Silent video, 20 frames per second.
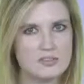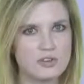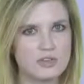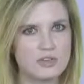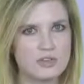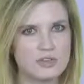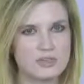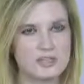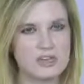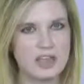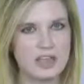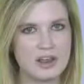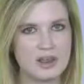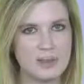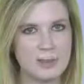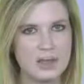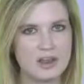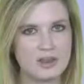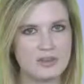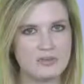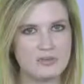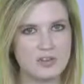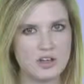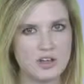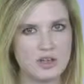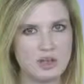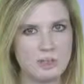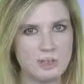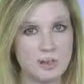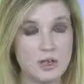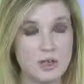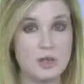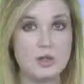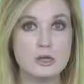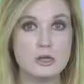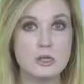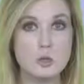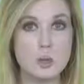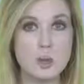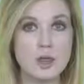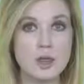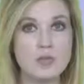for a Disney animated film, to